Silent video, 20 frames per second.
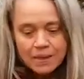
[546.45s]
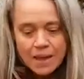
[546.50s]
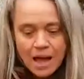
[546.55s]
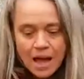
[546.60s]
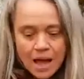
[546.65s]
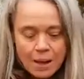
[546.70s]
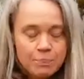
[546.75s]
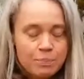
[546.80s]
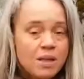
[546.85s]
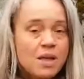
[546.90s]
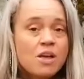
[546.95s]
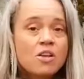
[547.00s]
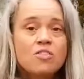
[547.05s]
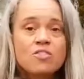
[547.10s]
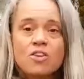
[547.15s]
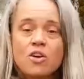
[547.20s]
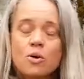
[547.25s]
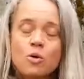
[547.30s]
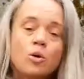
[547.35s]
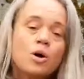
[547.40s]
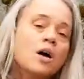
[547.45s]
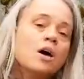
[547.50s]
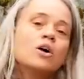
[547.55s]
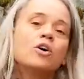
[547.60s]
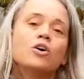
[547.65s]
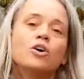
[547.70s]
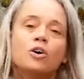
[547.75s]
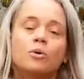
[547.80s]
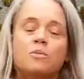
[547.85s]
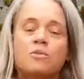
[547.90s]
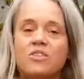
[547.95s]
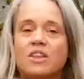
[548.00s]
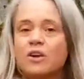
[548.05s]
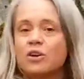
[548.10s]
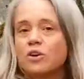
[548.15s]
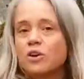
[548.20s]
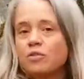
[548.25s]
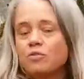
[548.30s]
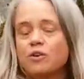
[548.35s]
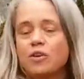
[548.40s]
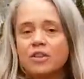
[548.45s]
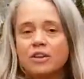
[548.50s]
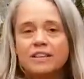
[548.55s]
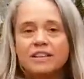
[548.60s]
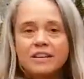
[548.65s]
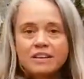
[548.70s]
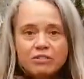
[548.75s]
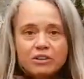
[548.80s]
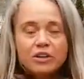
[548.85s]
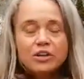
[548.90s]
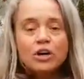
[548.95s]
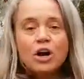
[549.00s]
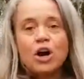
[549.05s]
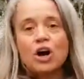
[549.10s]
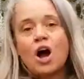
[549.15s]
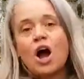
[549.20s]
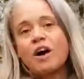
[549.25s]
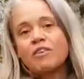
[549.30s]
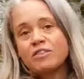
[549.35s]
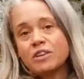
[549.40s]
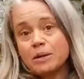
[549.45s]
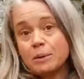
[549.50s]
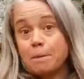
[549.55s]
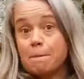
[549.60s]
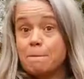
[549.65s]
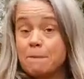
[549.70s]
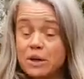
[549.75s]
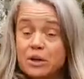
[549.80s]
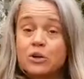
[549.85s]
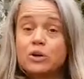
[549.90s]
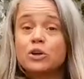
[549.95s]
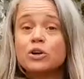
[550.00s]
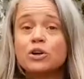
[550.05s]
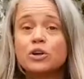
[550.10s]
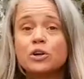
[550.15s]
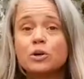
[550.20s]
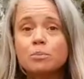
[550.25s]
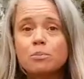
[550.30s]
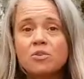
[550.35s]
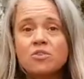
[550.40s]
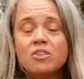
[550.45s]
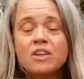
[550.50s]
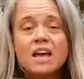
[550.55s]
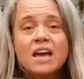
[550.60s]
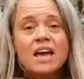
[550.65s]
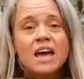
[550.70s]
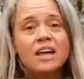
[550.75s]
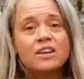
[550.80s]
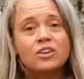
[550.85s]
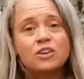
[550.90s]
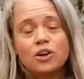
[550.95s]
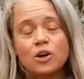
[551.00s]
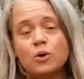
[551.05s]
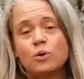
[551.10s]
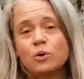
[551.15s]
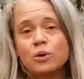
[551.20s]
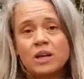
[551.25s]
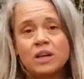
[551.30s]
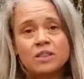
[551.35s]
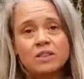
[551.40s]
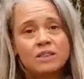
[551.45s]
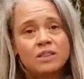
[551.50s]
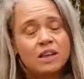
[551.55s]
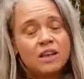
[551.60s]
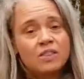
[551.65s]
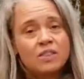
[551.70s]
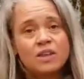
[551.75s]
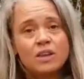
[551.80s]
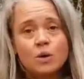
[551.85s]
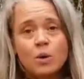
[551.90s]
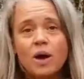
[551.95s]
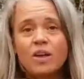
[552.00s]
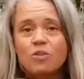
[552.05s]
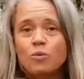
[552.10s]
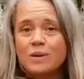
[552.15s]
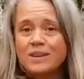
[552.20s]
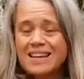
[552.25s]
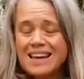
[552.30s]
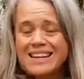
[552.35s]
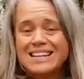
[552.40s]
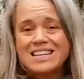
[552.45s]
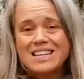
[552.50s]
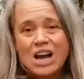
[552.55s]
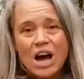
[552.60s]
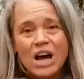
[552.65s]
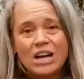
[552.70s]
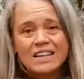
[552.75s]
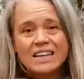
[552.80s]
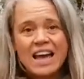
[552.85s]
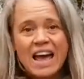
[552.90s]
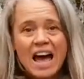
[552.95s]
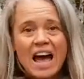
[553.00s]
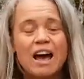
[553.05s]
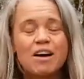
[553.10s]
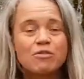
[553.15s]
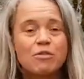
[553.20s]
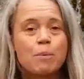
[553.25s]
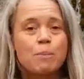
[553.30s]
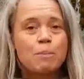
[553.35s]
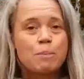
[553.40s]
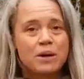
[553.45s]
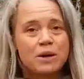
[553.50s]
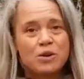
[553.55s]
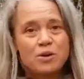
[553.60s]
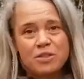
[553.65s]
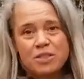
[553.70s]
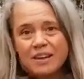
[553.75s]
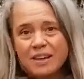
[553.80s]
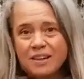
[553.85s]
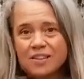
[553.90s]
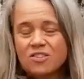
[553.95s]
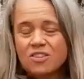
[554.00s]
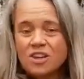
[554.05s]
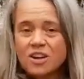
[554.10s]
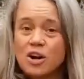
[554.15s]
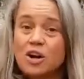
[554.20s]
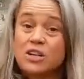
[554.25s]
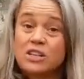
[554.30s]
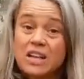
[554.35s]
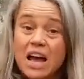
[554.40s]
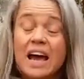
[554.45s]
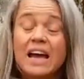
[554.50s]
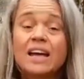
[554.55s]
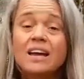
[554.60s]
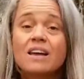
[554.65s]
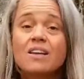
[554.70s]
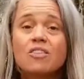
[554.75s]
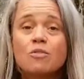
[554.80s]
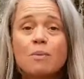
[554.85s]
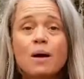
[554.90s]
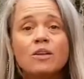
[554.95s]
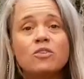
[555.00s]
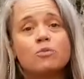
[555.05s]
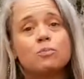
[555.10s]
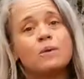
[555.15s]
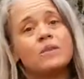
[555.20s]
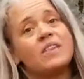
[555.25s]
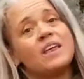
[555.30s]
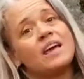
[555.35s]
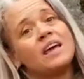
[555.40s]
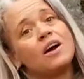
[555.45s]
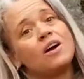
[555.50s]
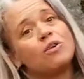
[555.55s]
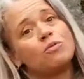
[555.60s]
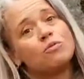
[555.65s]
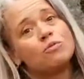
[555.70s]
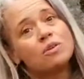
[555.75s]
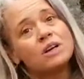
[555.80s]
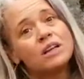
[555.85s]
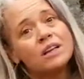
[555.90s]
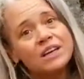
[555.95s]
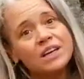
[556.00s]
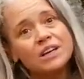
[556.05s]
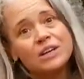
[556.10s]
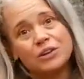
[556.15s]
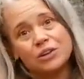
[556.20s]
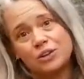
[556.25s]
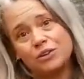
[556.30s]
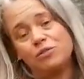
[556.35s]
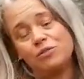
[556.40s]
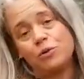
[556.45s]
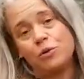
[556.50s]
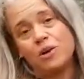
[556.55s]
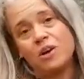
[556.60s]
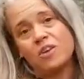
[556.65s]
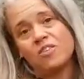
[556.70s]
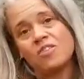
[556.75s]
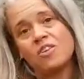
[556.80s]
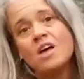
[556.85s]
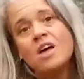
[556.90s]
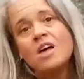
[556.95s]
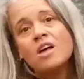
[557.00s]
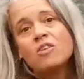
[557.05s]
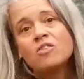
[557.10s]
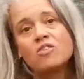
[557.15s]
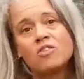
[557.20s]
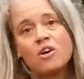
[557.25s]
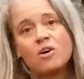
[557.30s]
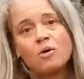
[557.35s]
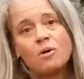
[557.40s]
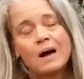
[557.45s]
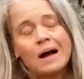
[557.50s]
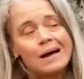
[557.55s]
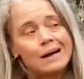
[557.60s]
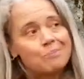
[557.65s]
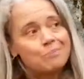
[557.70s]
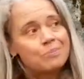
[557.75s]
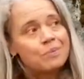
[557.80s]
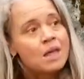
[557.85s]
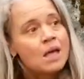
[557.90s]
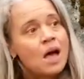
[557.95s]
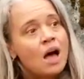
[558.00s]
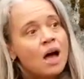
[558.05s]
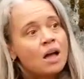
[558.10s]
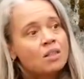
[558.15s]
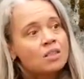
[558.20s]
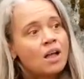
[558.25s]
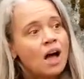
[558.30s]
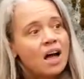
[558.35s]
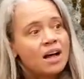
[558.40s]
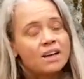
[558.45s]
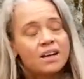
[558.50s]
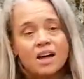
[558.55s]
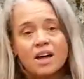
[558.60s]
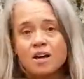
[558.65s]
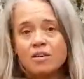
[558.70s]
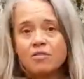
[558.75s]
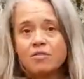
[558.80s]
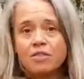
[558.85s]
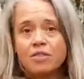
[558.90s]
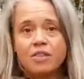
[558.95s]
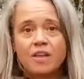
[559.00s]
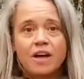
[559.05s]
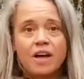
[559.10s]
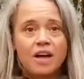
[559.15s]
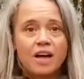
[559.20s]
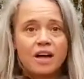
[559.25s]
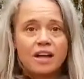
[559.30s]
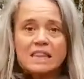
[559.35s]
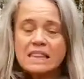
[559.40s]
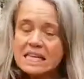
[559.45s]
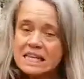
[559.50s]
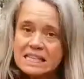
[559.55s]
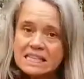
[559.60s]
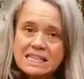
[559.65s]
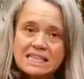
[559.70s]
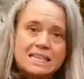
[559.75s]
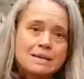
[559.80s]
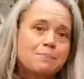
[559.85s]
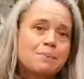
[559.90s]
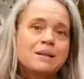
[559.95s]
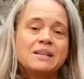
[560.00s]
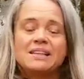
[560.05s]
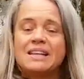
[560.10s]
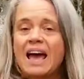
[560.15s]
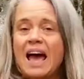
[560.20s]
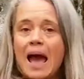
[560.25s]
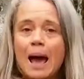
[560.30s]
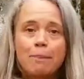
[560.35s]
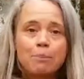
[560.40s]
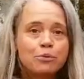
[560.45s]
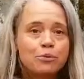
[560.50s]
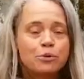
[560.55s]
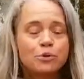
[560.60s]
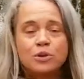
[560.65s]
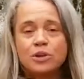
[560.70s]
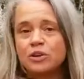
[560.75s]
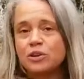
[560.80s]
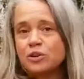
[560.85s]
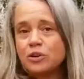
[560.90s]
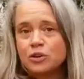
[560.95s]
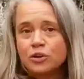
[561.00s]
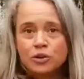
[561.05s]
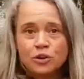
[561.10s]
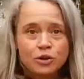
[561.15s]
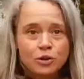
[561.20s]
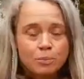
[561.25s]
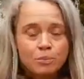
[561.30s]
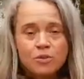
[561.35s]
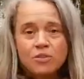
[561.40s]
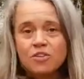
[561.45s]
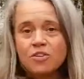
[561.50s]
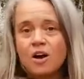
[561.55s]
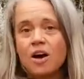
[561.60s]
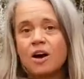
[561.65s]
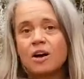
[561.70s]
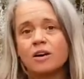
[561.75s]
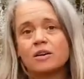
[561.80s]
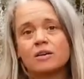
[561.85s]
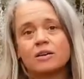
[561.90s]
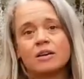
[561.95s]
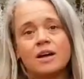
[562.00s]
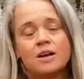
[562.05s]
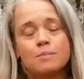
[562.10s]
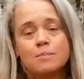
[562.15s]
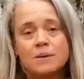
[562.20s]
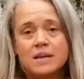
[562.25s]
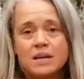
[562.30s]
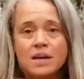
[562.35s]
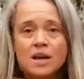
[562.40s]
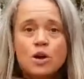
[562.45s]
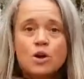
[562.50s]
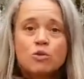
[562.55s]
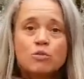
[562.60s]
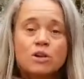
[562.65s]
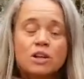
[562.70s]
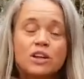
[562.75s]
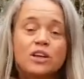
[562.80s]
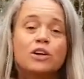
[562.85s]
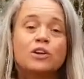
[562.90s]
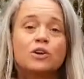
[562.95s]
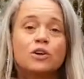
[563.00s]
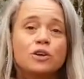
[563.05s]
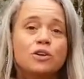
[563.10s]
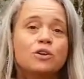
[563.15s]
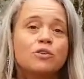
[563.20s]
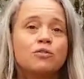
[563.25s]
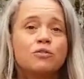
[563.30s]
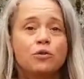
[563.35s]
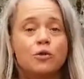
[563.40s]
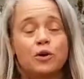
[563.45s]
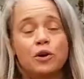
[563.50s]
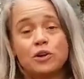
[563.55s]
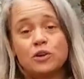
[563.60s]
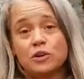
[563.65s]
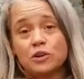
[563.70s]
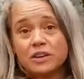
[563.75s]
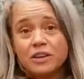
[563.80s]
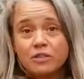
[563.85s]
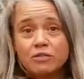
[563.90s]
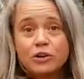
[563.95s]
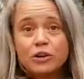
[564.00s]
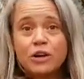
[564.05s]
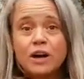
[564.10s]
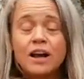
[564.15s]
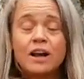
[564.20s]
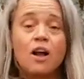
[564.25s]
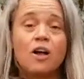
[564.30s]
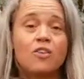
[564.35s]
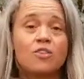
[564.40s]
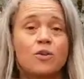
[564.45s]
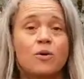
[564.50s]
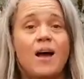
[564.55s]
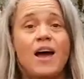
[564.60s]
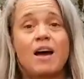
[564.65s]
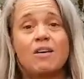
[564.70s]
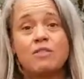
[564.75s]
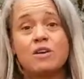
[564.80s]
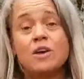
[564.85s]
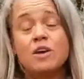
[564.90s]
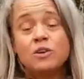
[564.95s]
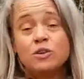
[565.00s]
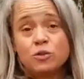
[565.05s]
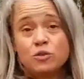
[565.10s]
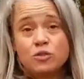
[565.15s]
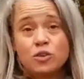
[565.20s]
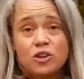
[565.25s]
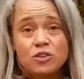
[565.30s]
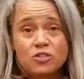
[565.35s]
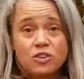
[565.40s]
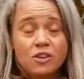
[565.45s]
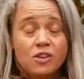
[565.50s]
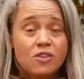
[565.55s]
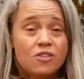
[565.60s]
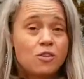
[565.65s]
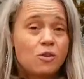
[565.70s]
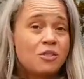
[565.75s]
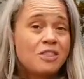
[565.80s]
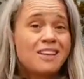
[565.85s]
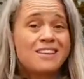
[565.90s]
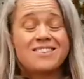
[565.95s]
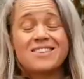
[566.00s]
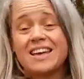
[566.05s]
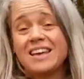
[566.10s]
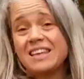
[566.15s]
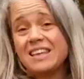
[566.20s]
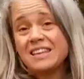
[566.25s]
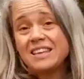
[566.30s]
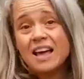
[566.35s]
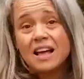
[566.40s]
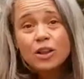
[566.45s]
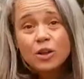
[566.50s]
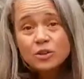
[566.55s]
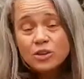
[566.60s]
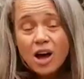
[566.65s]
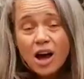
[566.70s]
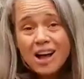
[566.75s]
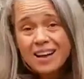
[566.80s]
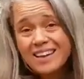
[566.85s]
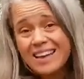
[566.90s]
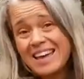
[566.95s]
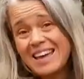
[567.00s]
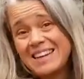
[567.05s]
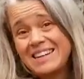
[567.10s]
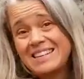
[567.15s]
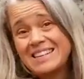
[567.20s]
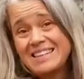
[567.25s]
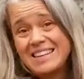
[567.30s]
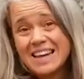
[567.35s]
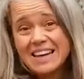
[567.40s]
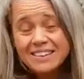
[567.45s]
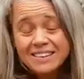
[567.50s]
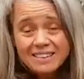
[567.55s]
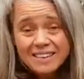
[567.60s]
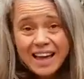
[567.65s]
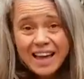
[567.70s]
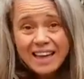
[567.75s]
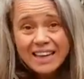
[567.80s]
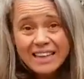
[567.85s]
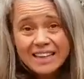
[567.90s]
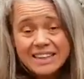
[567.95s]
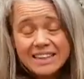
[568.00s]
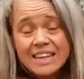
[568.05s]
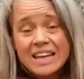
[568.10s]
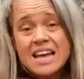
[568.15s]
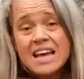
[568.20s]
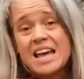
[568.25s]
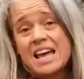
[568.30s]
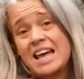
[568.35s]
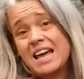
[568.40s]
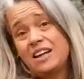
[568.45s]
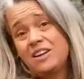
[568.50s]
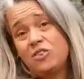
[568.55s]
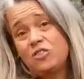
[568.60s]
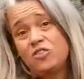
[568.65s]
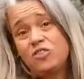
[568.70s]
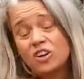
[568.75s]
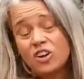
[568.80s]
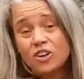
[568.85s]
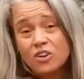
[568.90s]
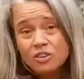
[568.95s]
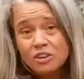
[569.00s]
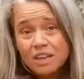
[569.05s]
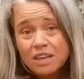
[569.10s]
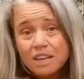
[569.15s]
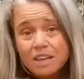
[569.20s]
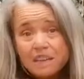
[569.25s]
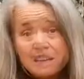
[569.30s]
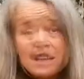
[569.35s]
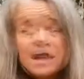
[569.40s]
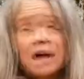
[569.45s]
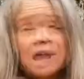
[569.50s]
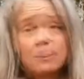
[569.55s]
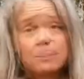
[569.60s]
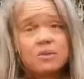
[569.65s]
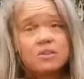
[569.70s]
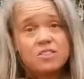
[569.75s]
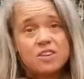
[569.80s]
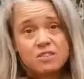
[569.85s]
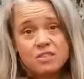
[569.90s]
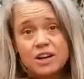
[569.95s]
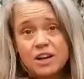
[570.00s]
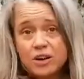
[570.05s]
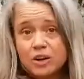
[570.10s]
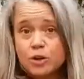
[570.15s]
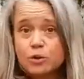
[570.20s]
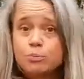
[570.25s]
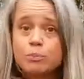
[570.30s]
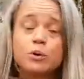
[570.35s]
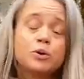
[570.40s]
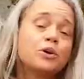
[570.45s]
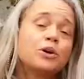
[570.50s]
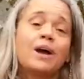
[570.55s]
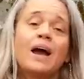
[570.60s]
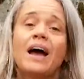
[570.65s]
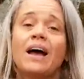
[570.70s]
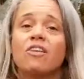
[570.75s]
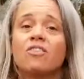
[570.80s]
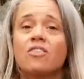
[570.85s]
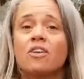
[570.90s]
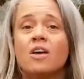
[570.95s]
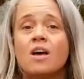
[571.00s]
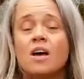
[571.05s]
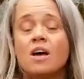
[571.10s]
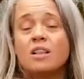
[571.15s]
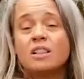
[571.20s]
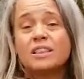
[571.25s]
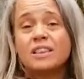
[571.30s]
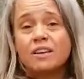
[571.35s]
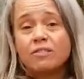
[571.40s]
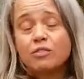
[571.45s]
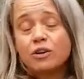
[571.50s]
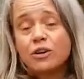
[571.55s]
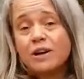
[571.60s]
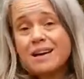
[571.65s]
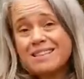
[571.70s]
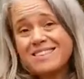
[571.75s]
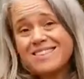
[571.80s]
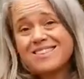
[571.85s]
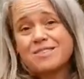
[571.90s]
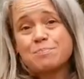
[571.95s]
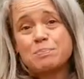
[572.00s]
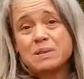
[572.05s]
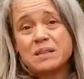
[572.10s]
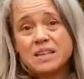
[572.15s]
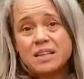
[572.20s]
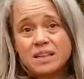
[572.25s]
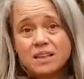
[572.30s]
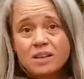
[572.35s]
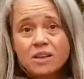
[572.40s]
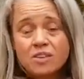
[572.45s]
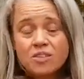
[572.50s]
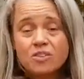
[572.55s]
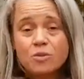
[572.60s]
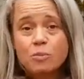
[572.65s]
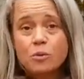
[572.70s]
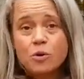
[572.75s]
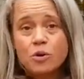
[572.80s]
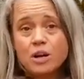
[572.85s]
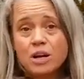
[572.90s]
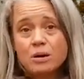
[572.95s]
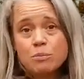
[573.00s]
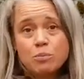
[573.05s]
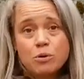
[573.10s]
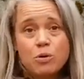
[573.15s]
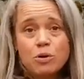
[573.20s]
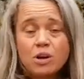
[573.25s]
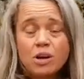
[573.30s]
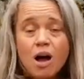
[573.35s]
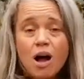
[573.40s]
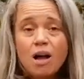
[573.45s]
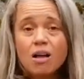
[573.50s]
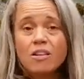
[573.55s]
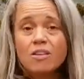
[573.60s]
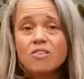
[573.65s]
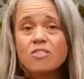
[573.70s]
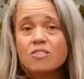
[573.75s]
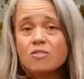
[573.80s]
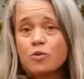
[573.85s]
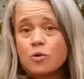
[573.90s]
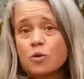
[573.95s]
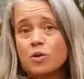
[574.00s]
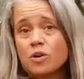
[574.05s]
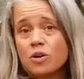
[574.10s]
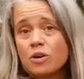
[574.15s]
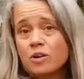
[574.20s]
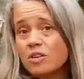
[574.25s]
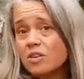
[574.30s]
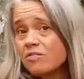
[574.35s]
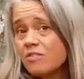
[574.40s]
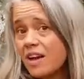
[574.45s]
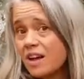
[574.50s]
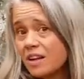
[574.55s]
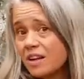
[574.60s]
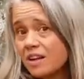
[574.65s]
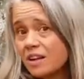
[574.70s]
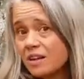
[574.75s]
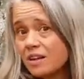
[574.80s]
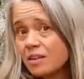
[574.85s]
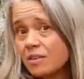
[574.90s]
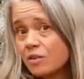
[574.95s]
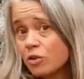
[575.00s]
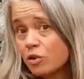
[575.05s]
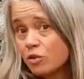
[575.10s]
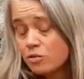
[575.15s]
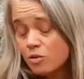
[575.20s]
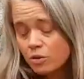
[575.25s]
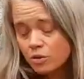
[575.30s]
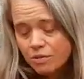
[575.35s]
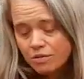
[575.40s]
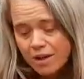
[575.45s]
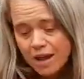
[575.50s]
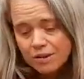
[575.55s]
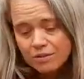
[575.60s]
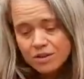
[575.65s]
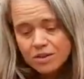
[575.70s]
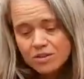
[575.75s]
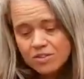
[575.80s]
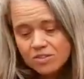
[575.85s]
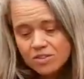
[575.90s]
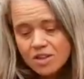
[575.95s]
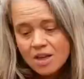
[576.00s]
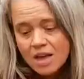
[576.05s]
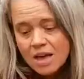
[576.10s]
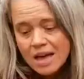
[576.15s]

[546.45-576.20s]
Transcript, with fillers: Um, so herbs that are good for the liver are often bitter herbs. And you know, in, in the U S, we tend not to have bitter things in our diet as much, but they are really good for us. So um, a lot of the, the deep tap-rooted herbs are gonna be really good for your liver and also have nutrition. So things like yellow dock and dandelion and chicory. Um, Stephen Harold Buhner has liver and spleen supporting protocols for fighting coronavirus.